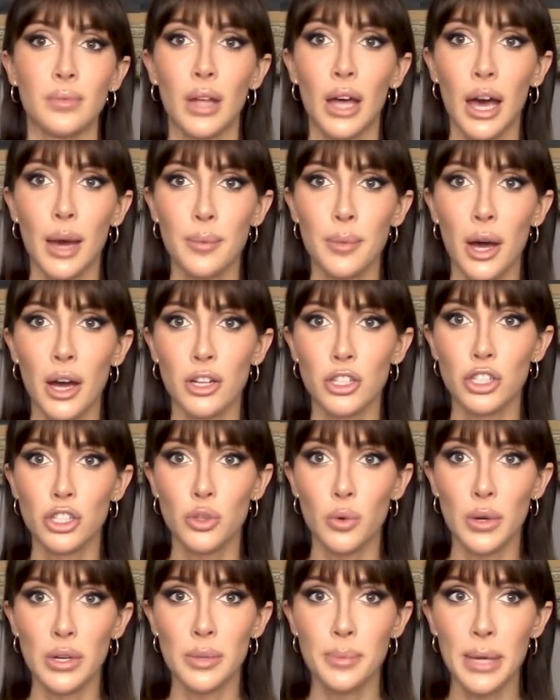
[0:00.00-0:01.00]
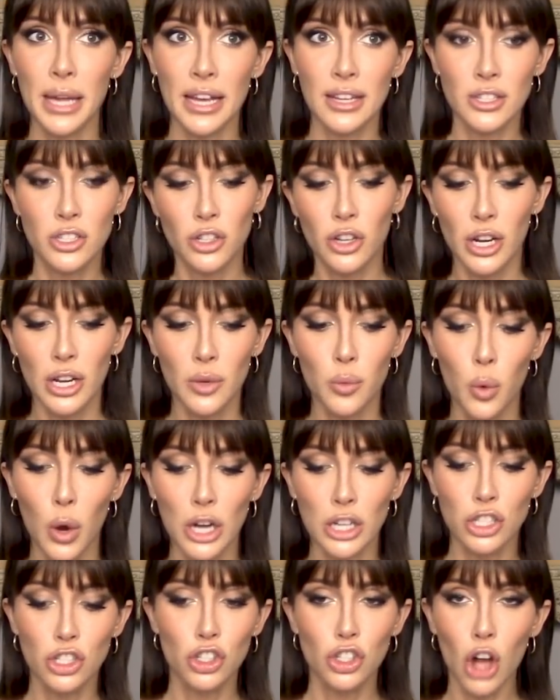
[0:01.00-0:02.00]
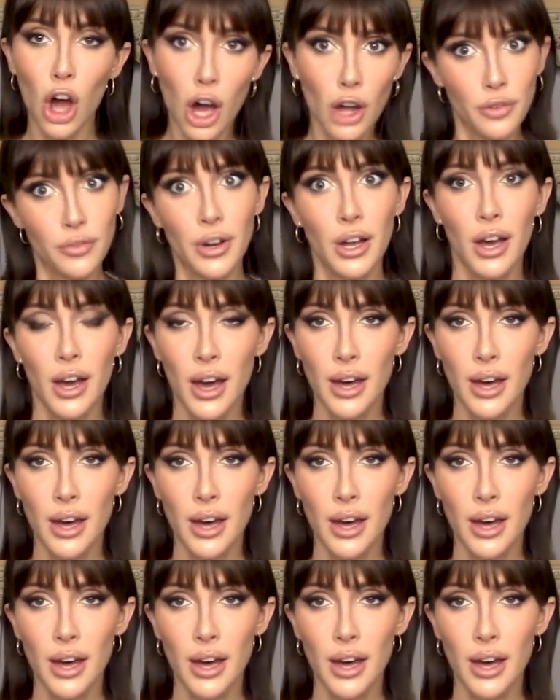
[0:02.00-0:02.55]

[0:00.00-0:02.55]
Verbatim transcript: I'm not just going to be answering one genre